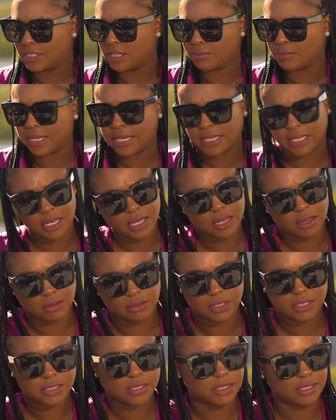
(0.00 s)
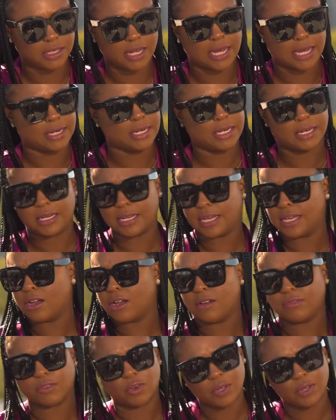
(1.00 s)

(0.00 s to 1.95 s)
I'm like, yeah, listen, I need a day off.